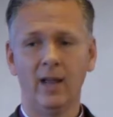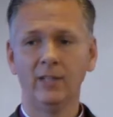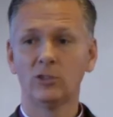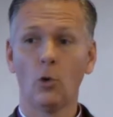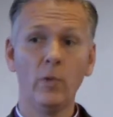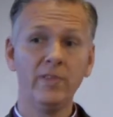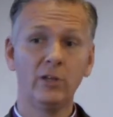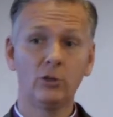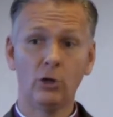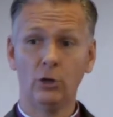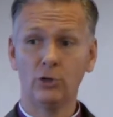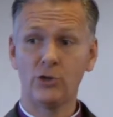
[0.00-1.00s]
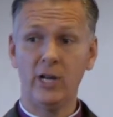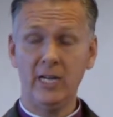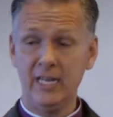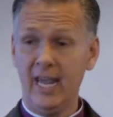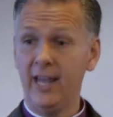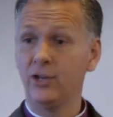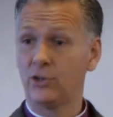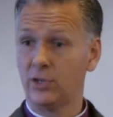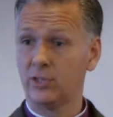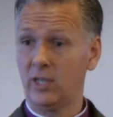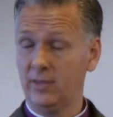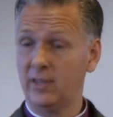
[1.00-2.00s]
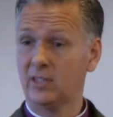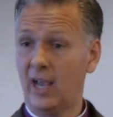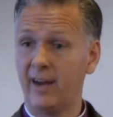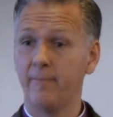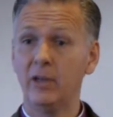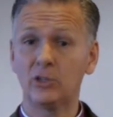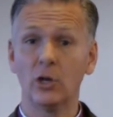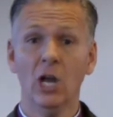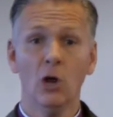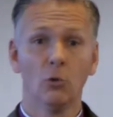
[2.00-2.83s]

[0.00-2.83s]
And so when the church engages in this kind of mission,